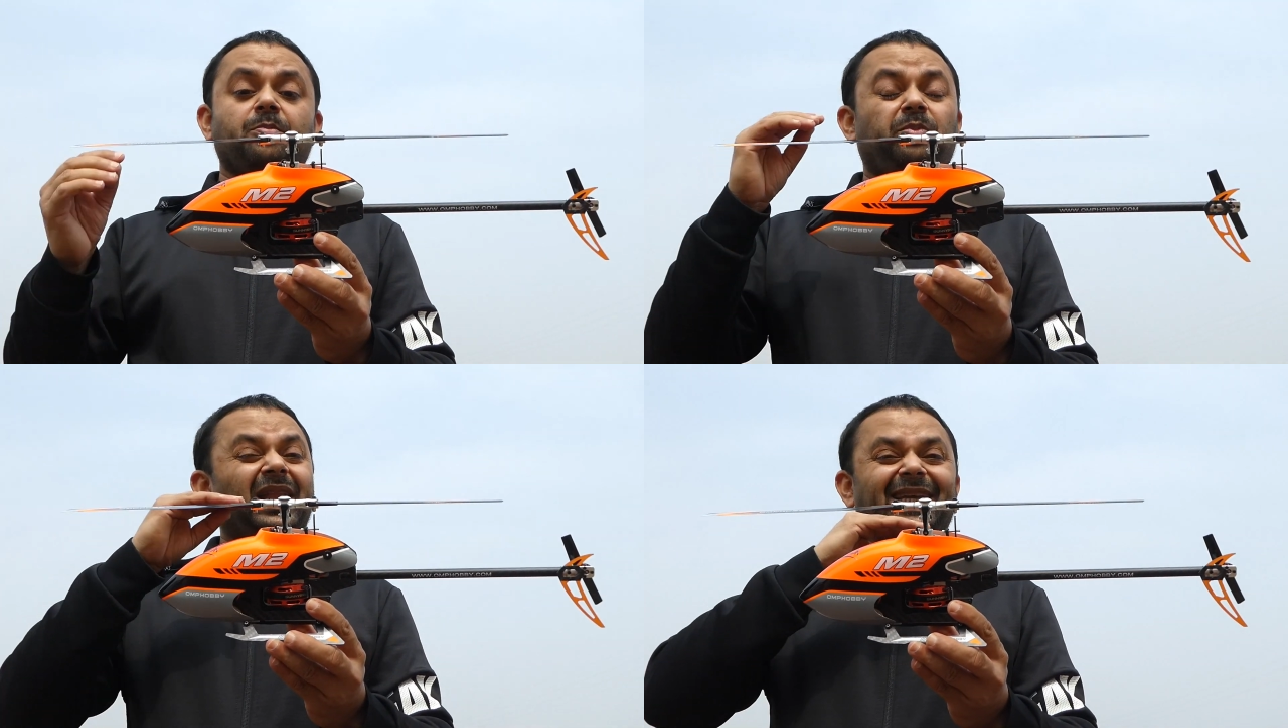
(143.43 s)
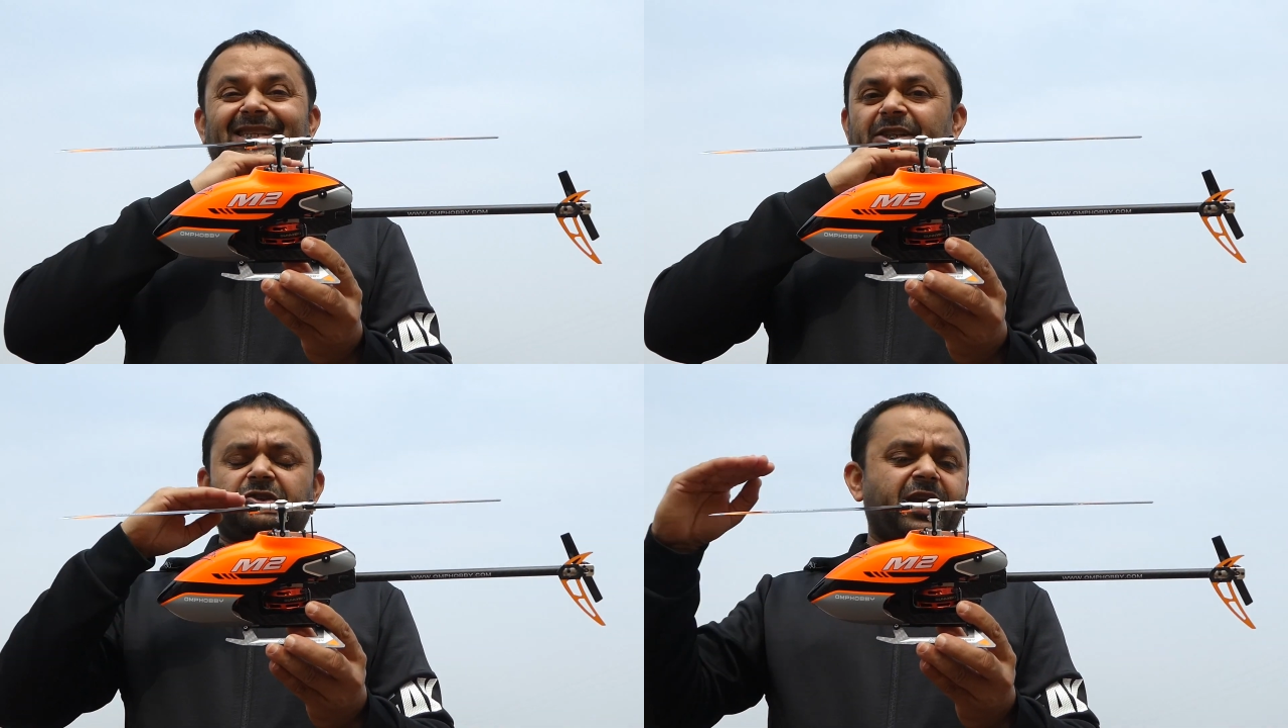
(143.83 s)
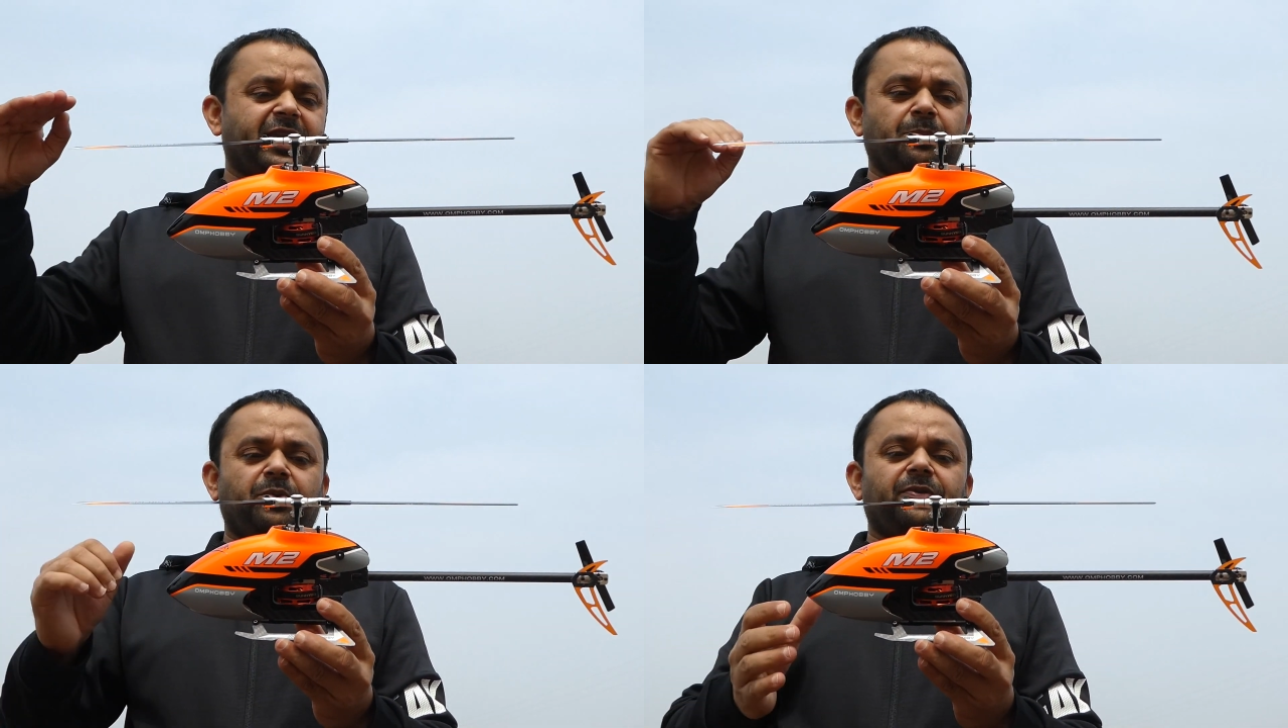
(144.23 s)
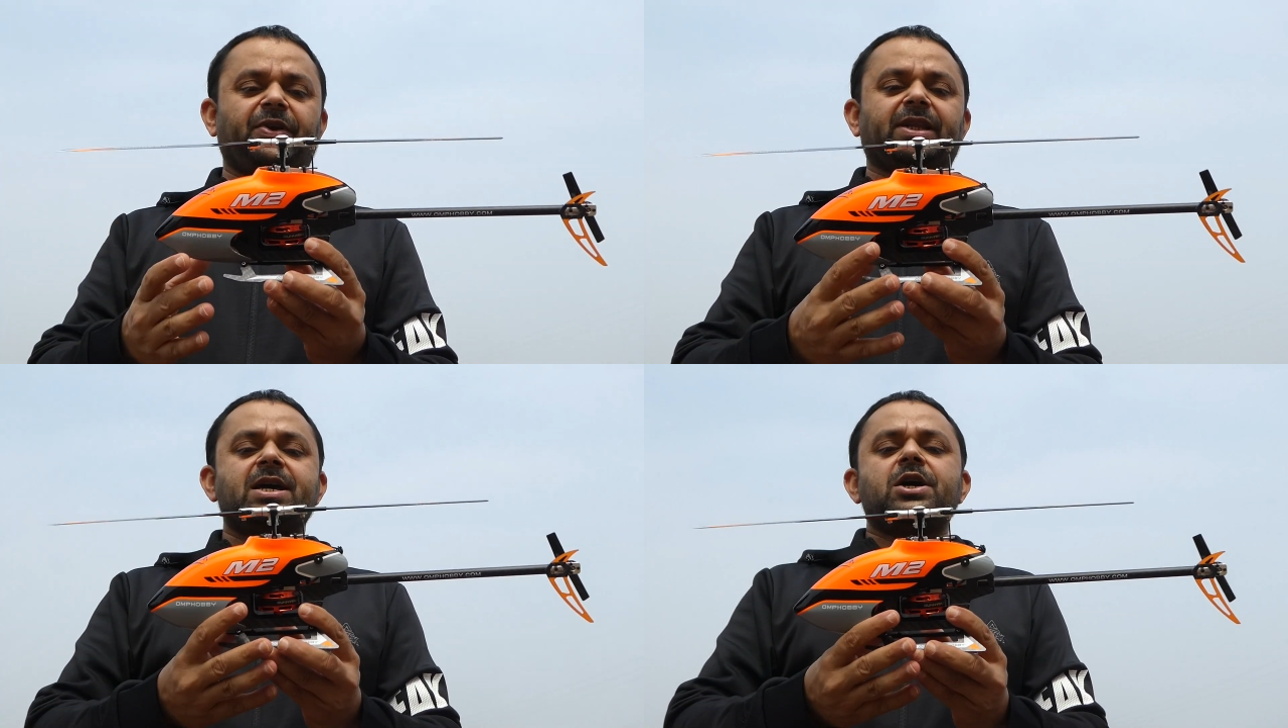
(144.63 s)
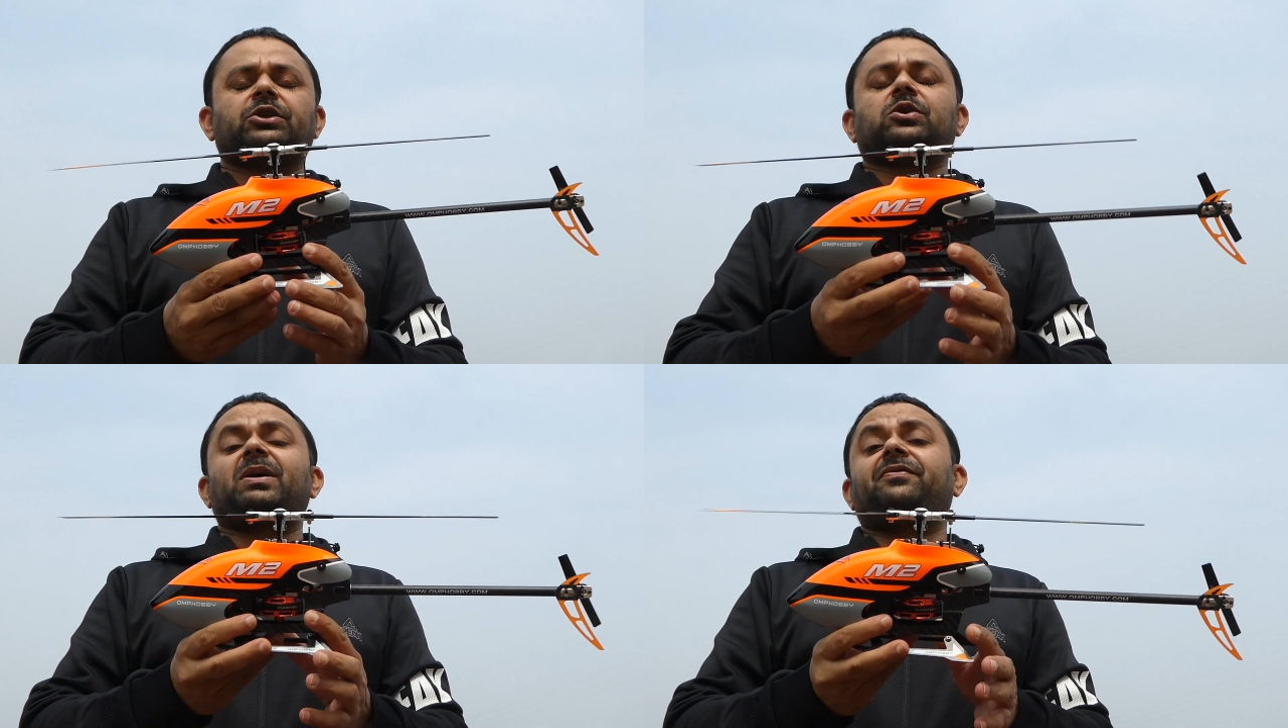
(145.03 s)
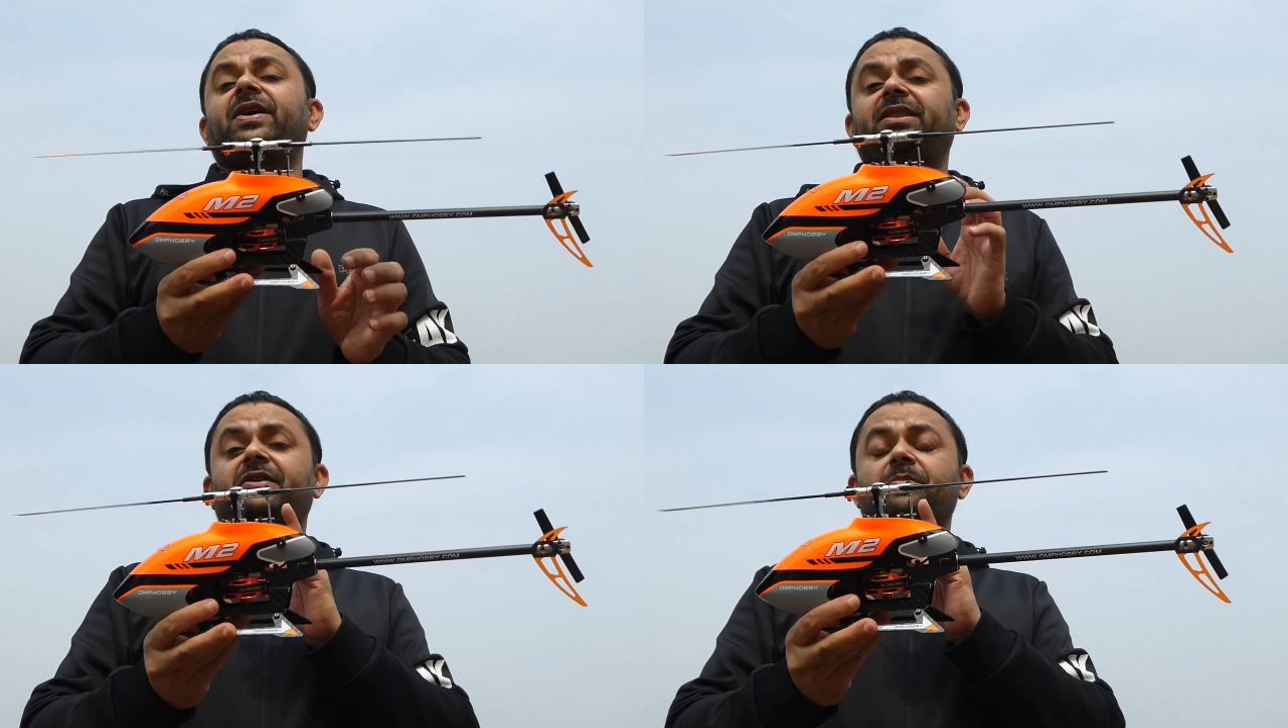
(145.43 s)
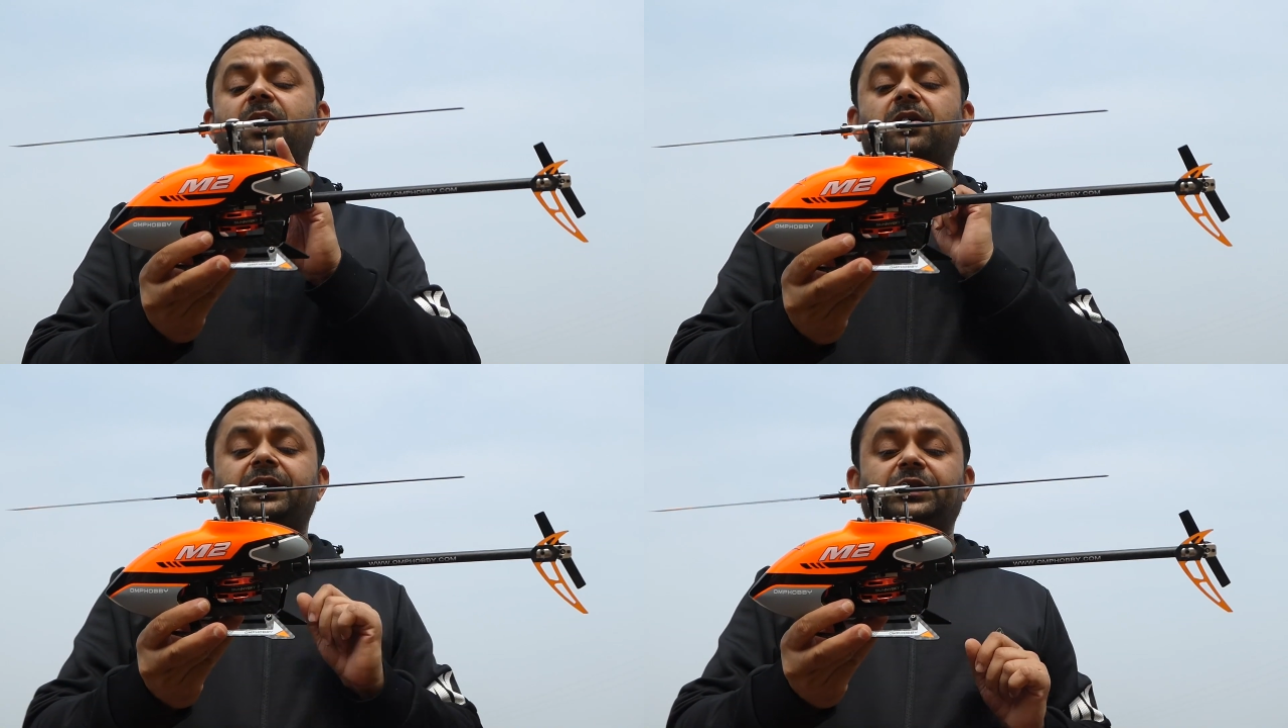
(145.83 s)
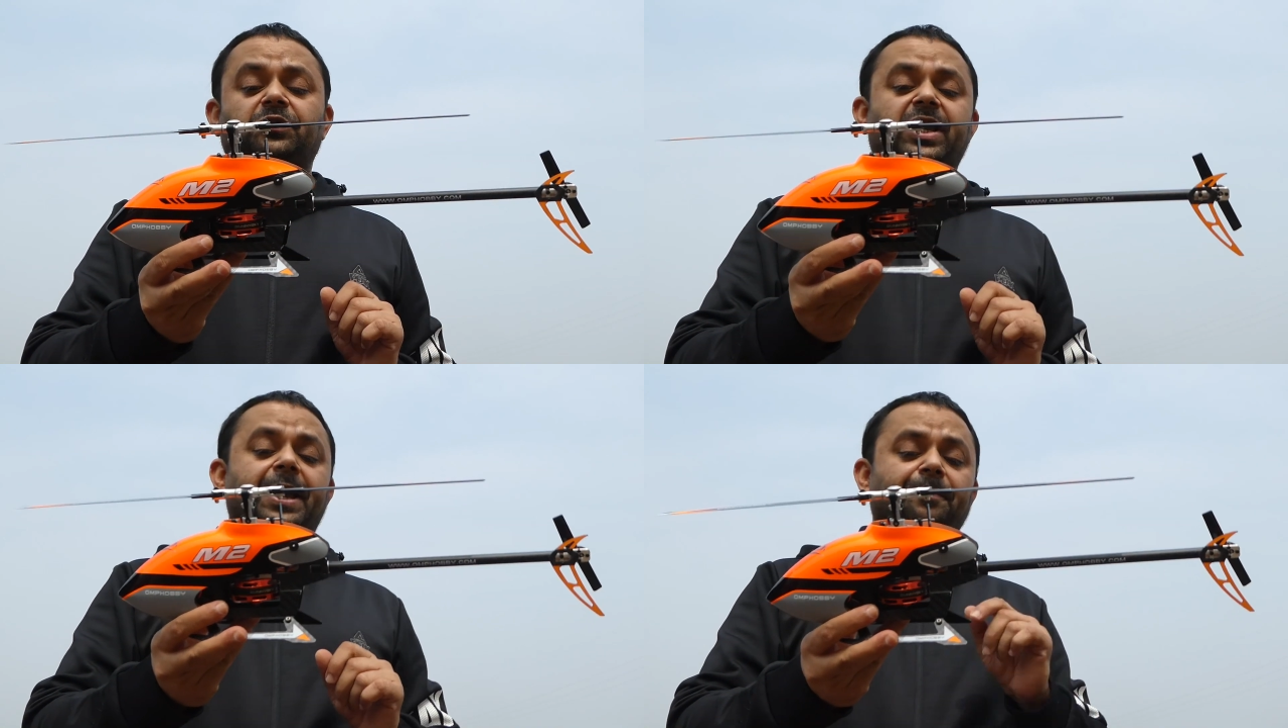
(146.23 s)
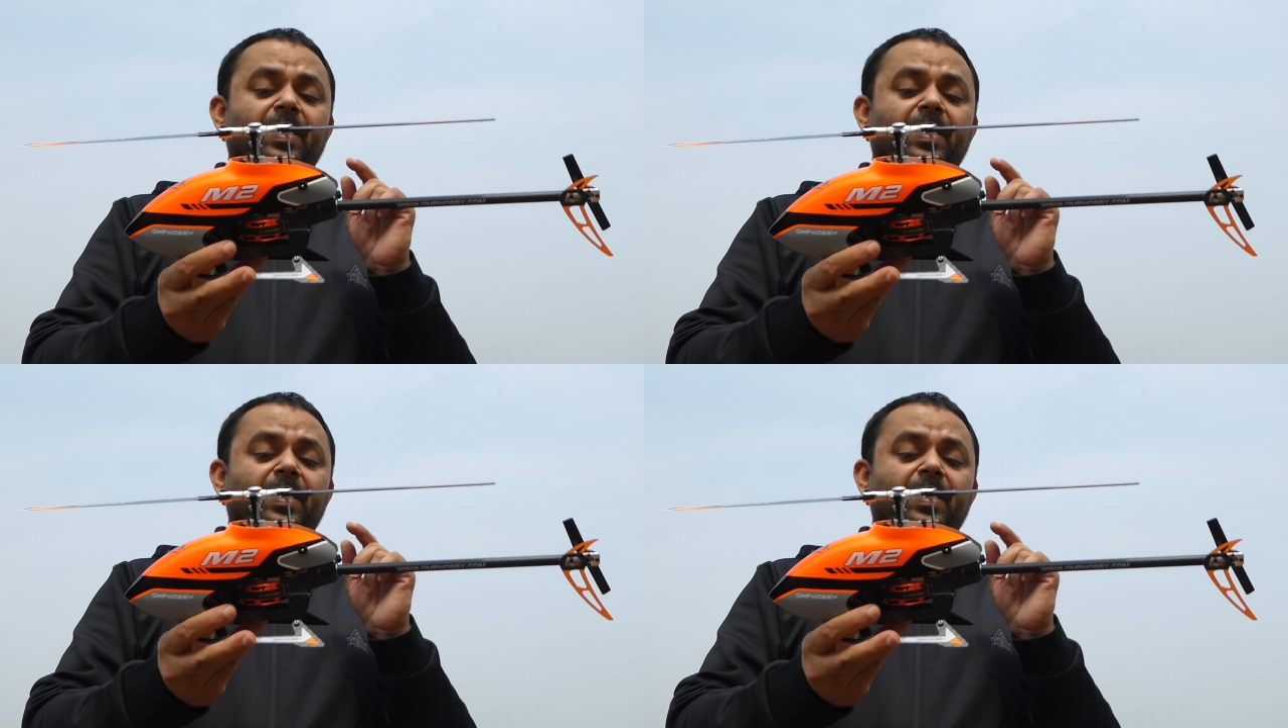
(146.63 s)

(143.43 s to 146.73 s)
Blades are tracking perfect, so my feathering bar is okay.